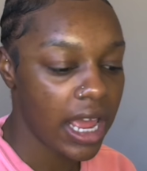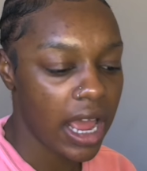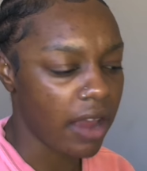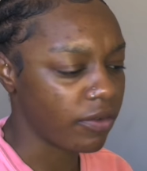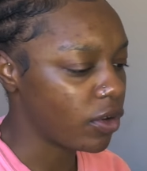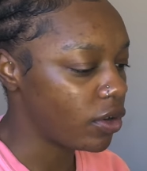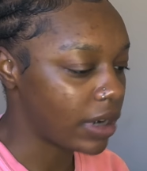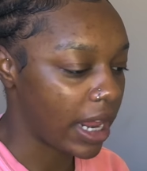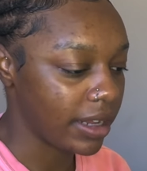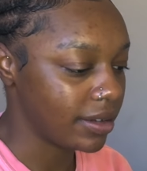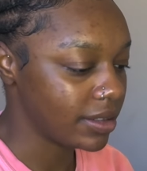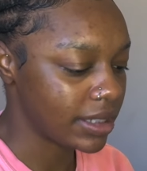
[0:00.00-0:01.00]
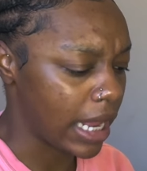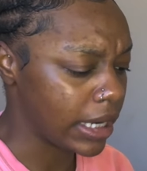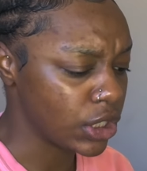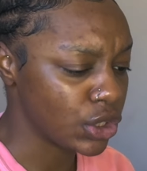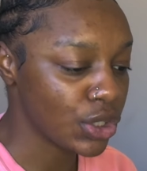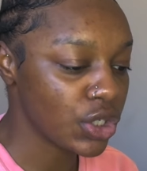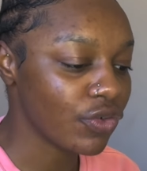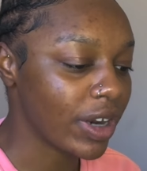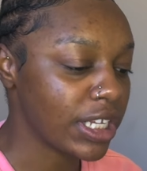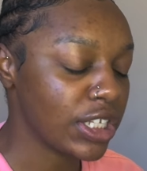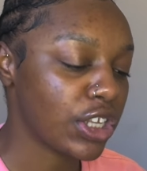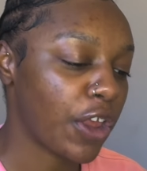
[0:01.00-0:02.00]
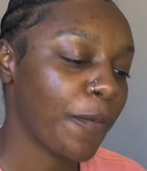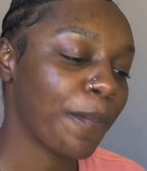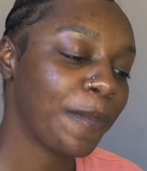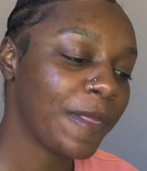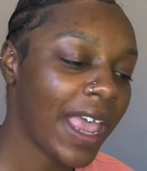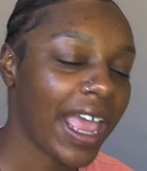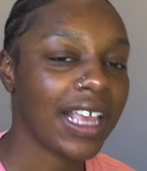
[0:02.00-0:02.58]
I've got like cycling shorts already, so yeah,